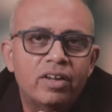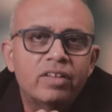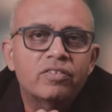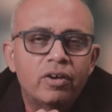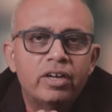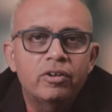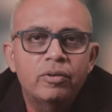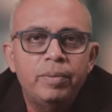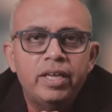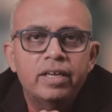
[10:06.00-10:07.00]
going to
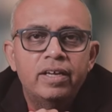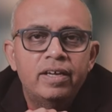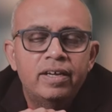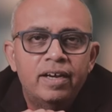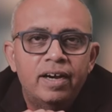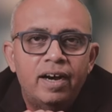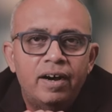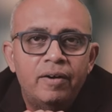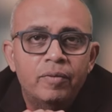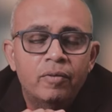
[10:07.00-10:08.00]
be
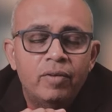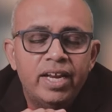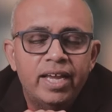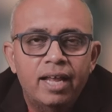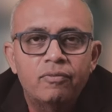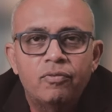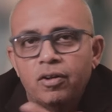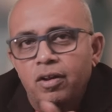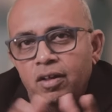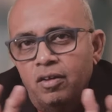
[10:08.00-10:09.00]
very helpful
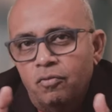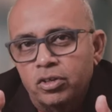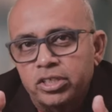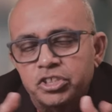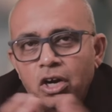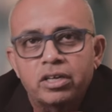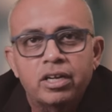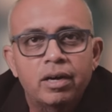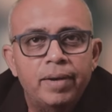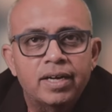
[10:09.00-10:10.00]
for the short
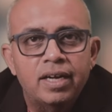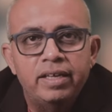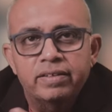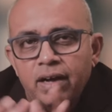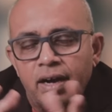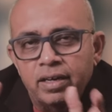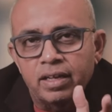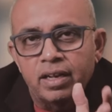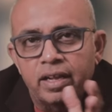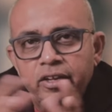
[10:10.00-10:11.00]
term, at least until
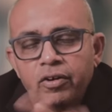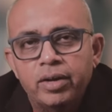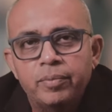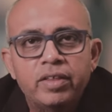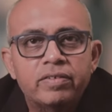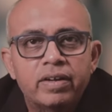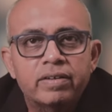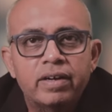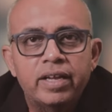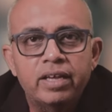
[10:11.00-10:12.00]
the new
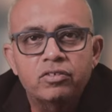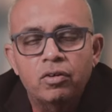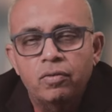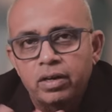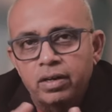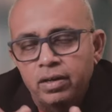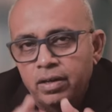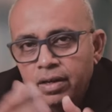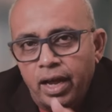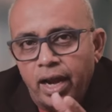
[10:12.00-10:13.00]
administration takes over
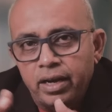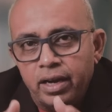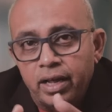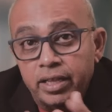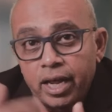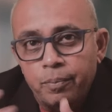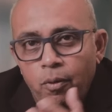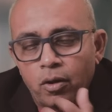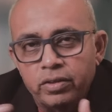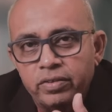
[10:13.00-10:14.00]
and their
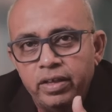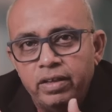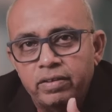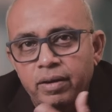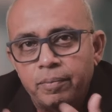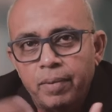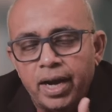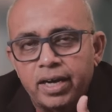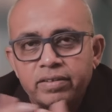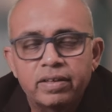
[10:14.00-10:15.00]
policies and
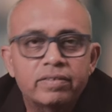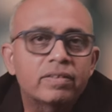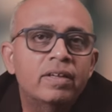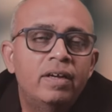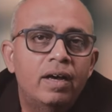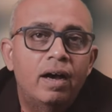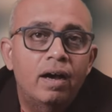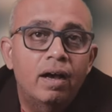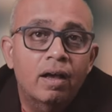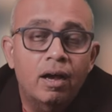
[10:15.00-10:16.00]
practices
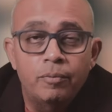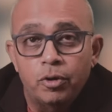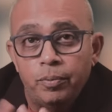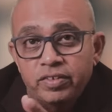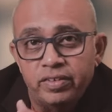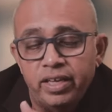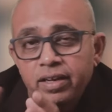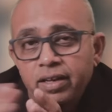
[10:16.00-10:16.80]
come to be seen.